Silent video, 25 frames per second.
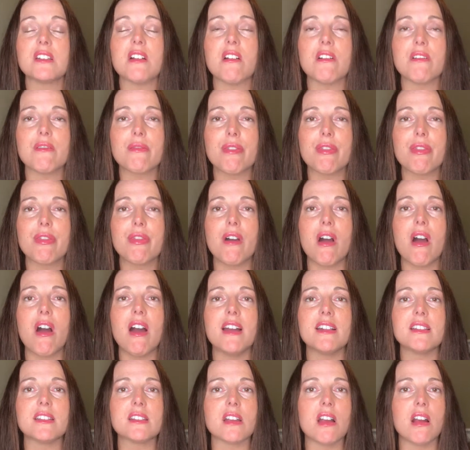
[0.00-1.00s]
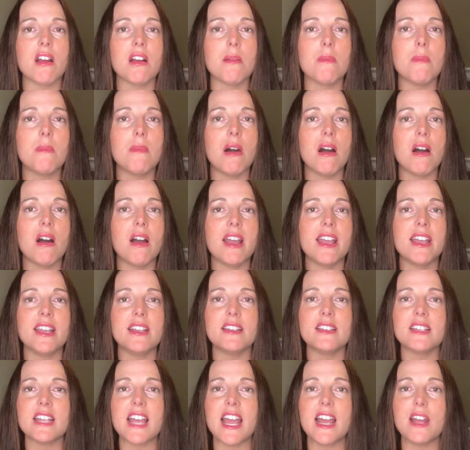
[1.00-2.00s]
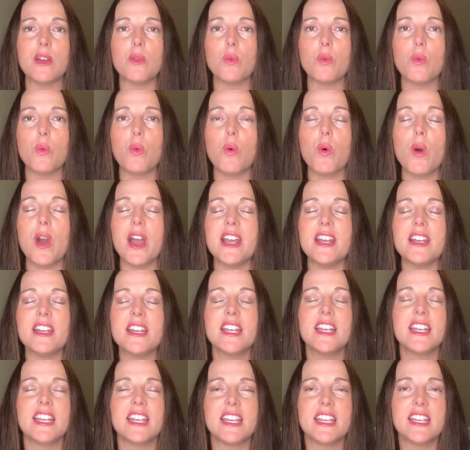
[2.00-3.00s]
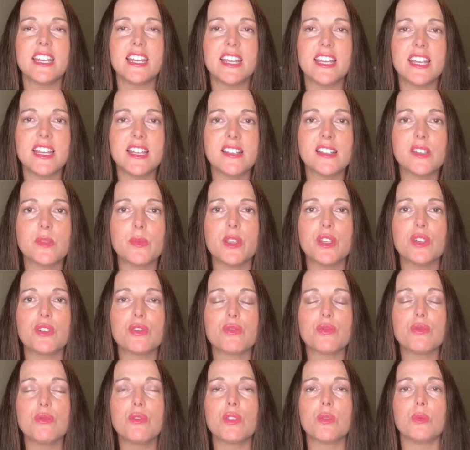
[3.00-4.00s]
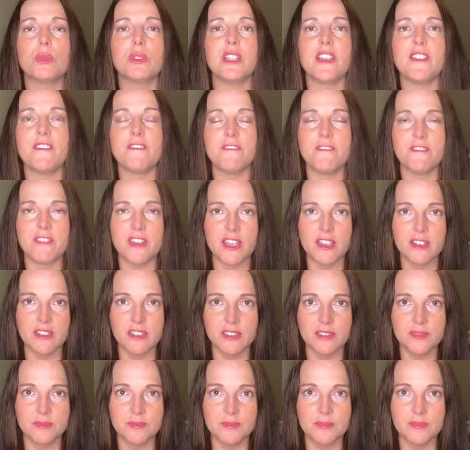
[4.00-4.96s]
our thoughts, our mind, and what it is we truthfully feel.